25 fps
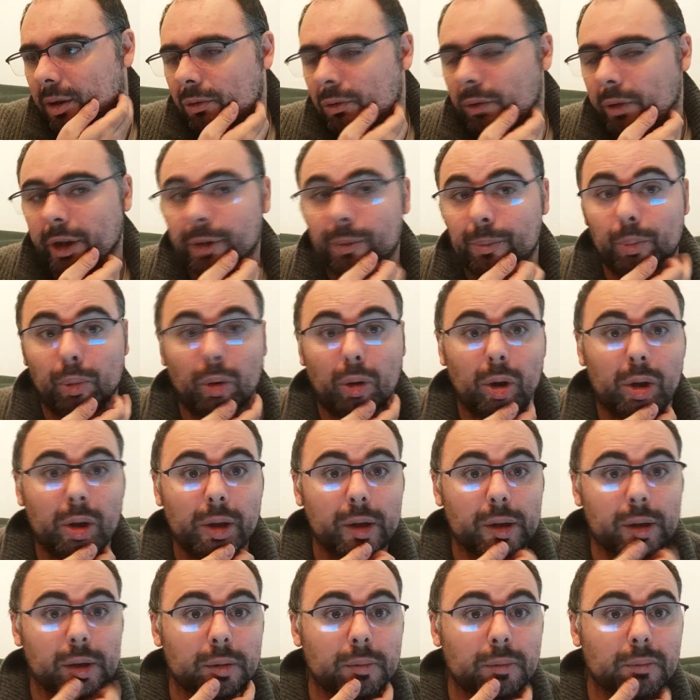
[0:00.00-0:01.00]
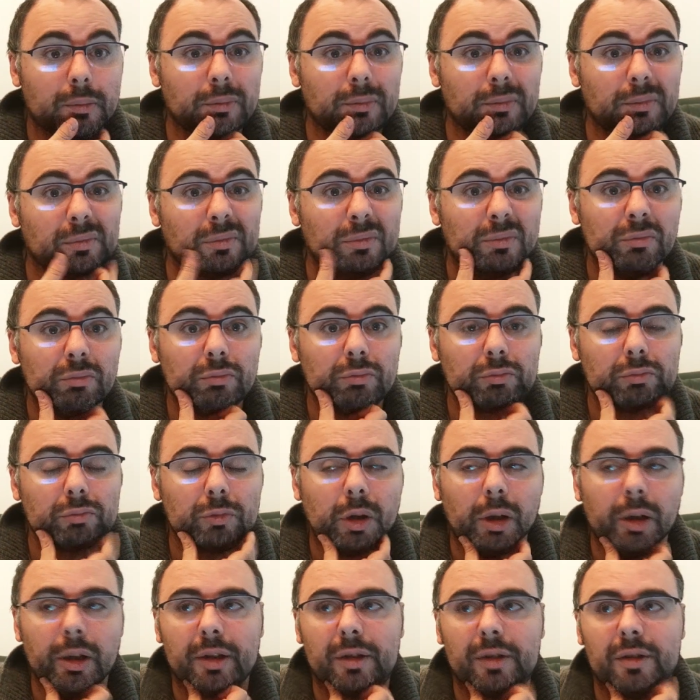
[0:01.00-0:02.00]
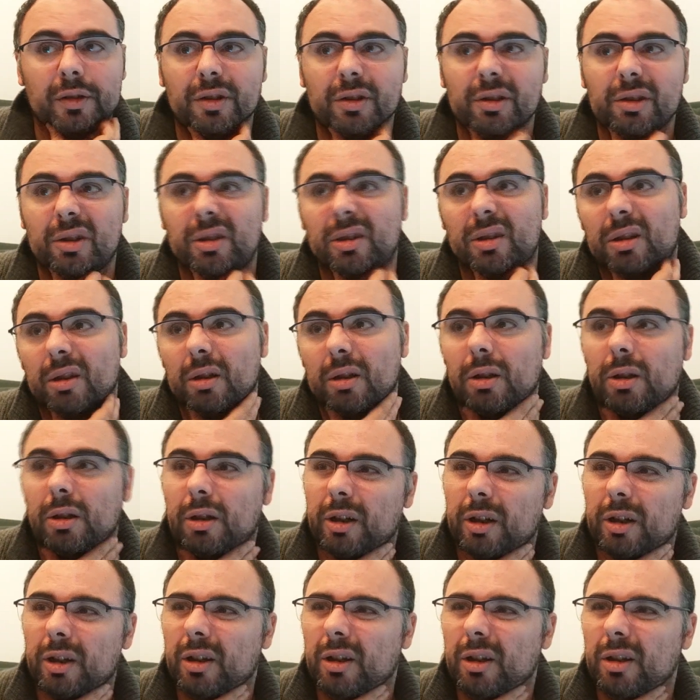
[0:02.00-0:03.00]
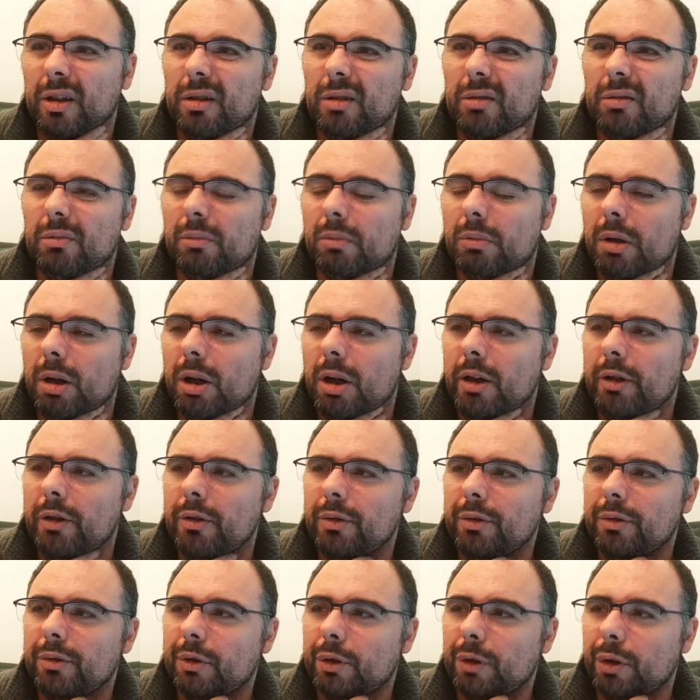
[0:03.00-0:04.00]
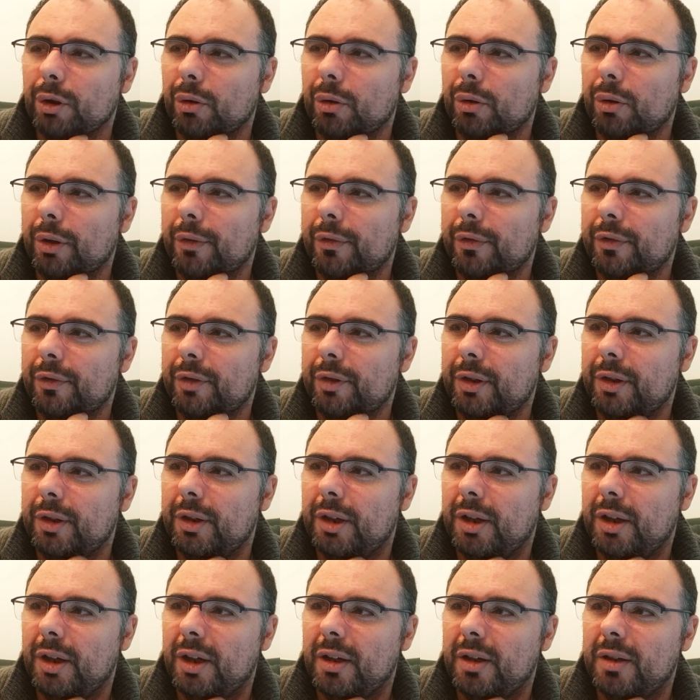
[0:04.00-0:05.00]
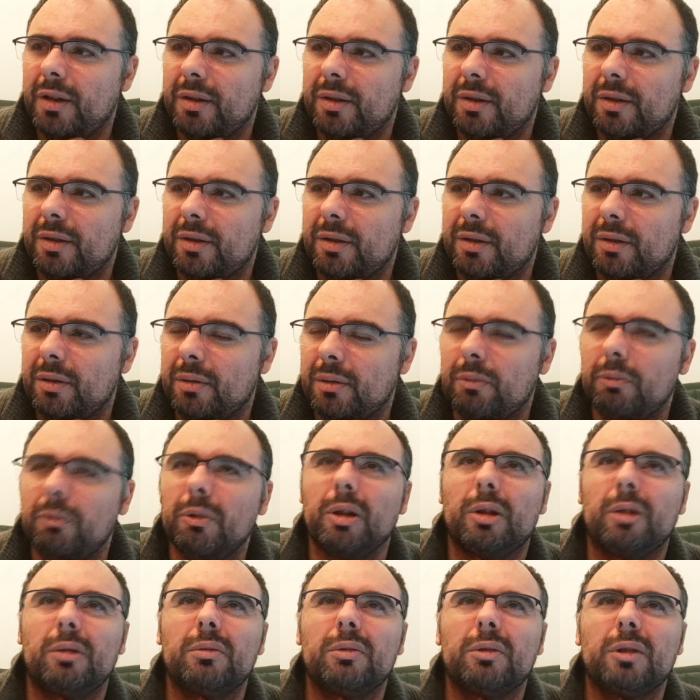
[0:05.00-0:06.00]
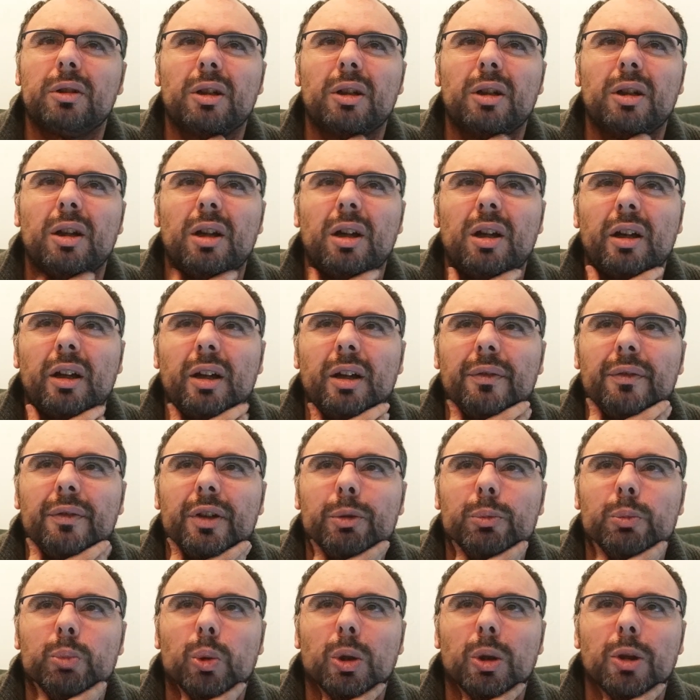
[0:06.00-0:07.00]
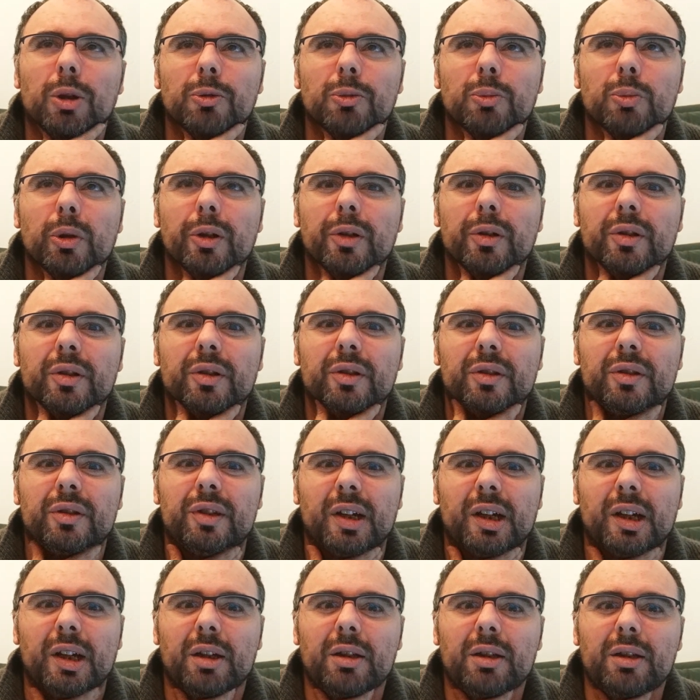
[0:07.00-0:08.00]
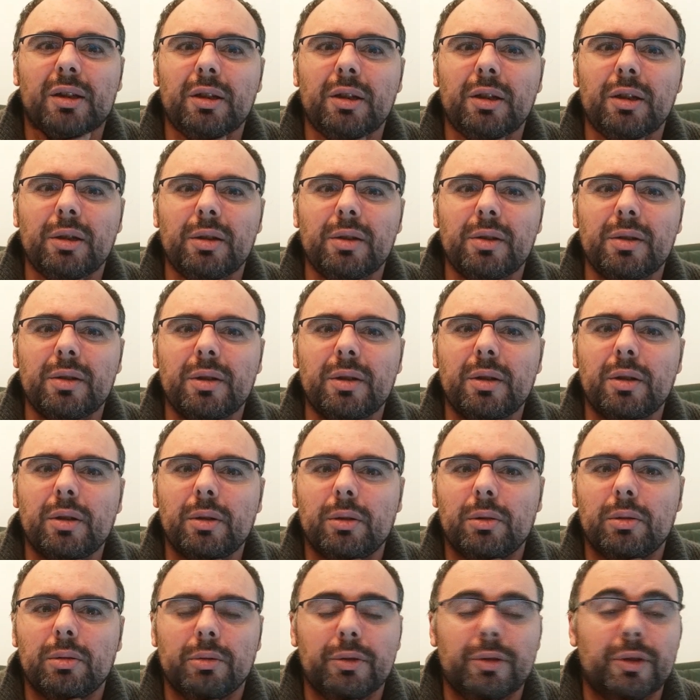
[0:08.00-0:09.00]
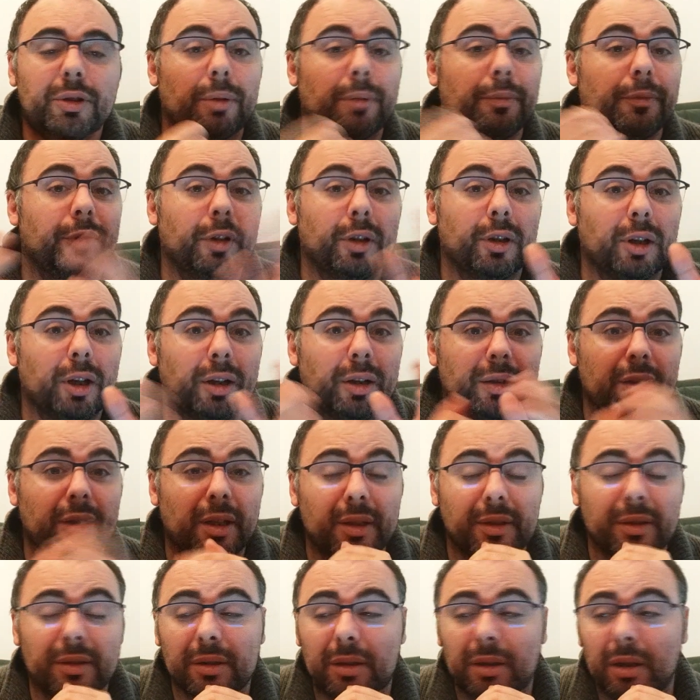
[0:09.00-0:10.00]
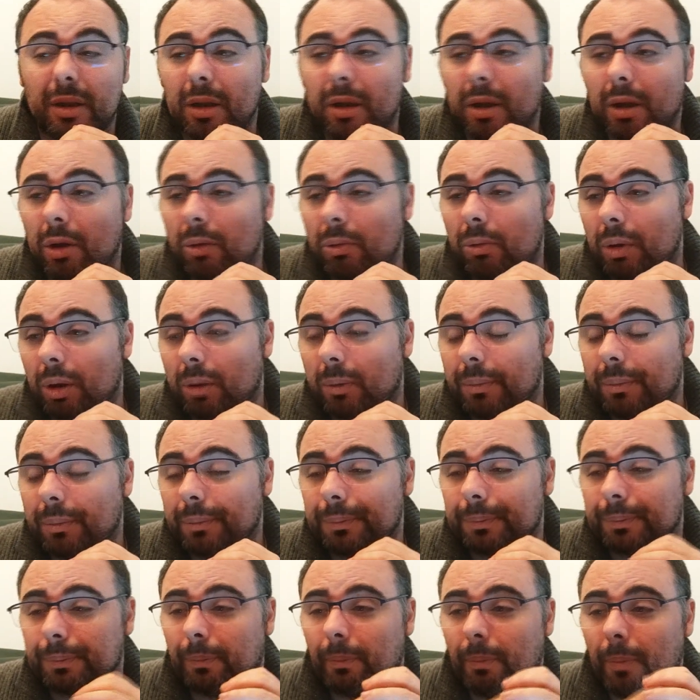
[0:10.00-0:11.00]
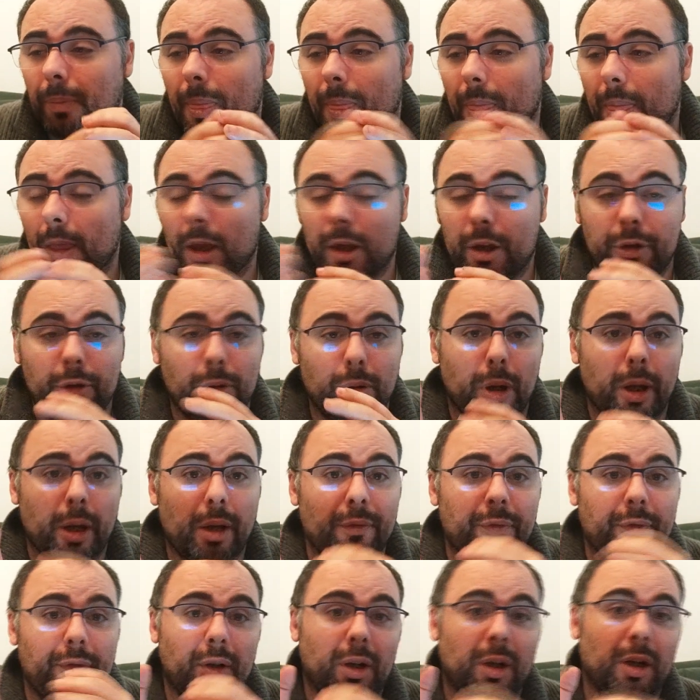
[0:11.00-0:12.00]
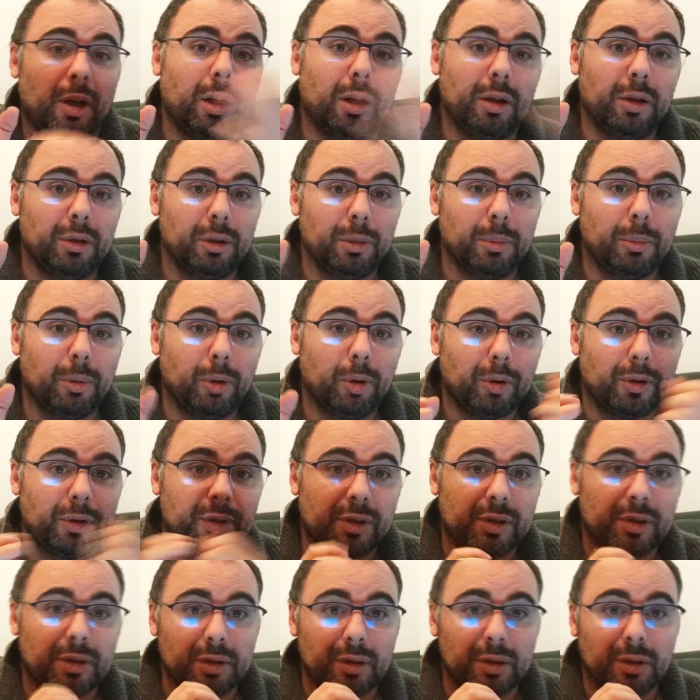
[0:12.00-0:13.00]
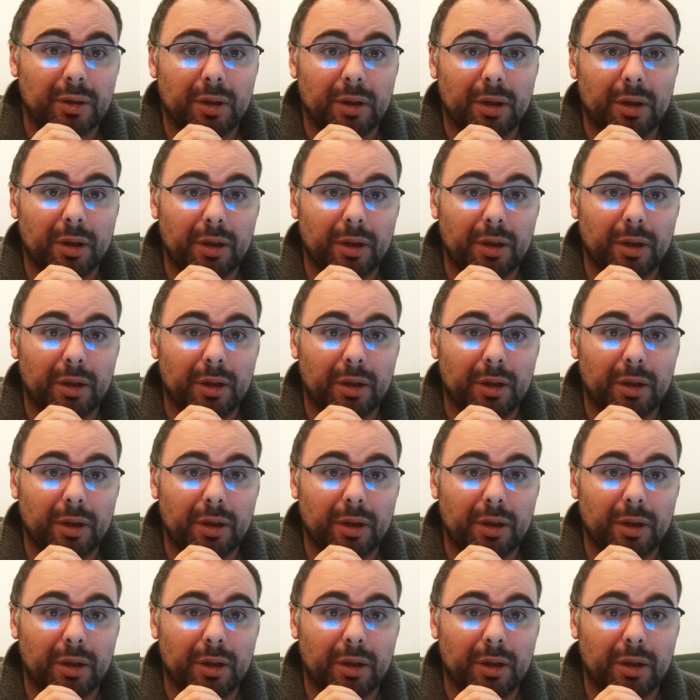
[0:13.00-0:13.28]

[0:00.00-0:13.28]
great book. I don't know if he has, well, if it was written 10 years ago, something like that. Well, you have other books